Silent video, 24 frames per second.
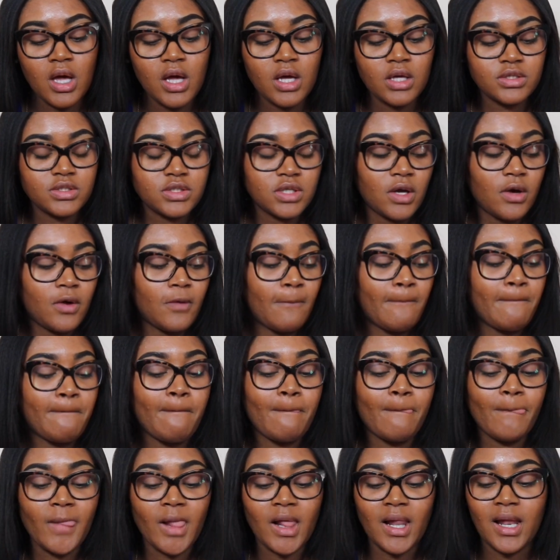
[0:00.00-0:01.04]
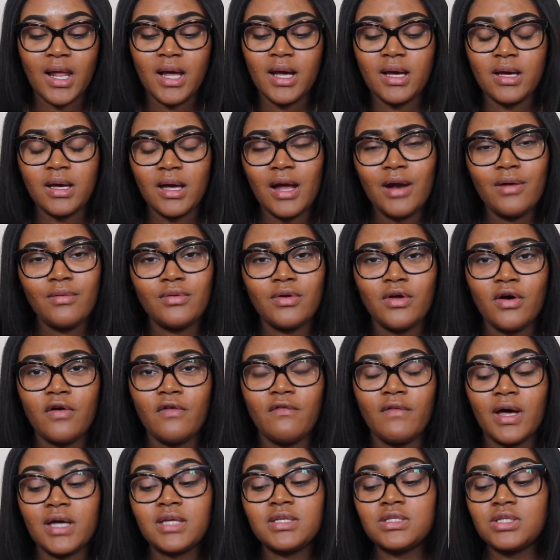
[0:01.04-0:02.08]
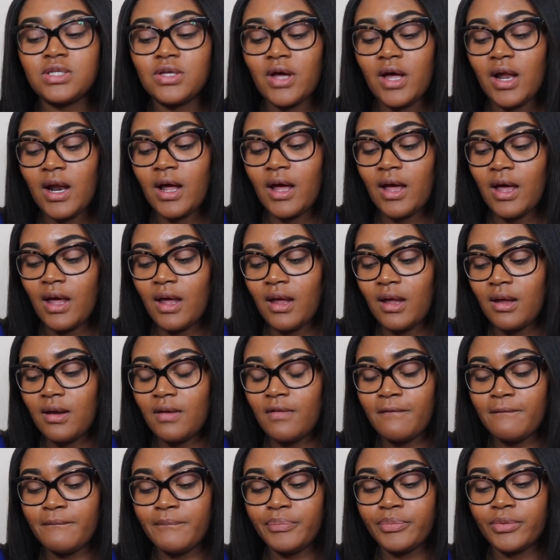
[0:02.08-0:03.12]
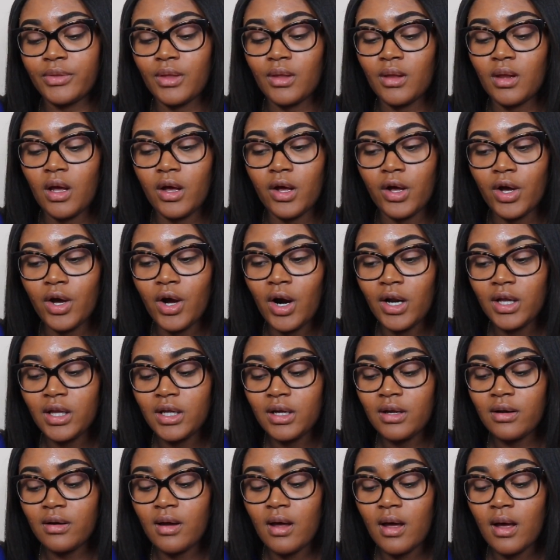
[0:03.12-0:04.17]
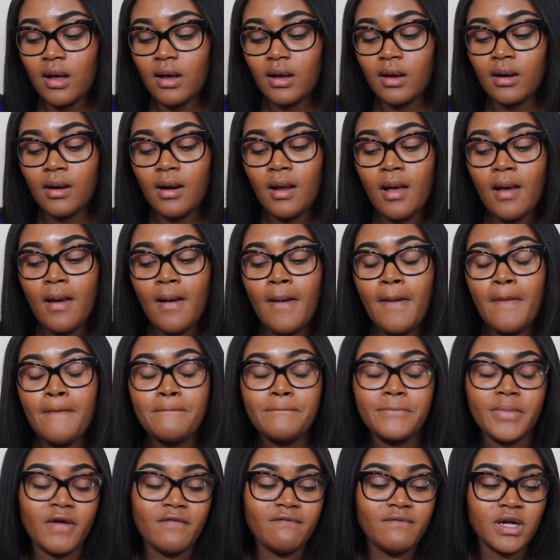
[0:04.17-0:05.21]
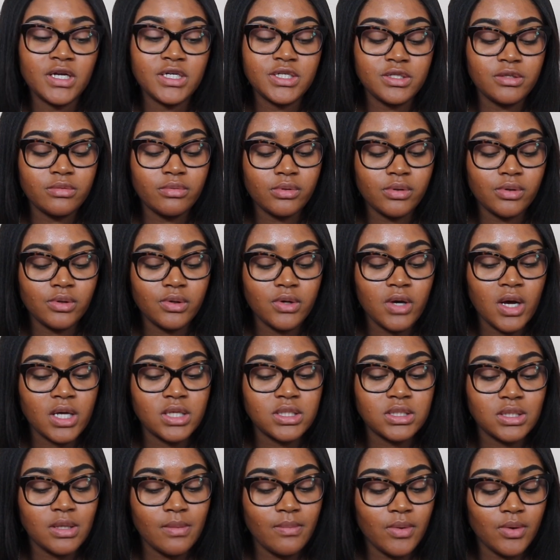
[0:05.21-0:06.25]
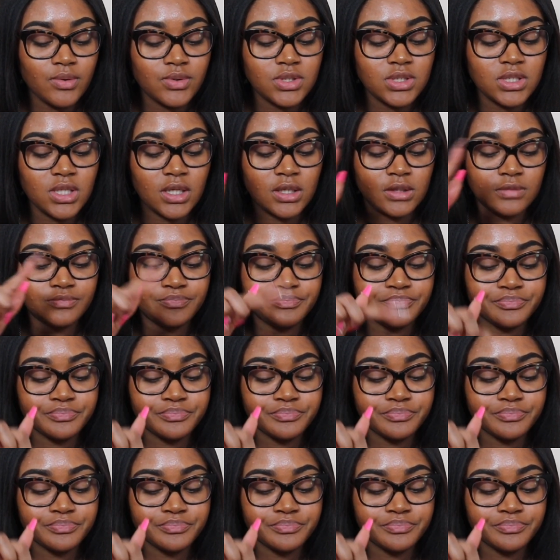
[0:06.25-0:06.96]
So, like, I don't know if I said I had garlic naan, a vegetable samosa,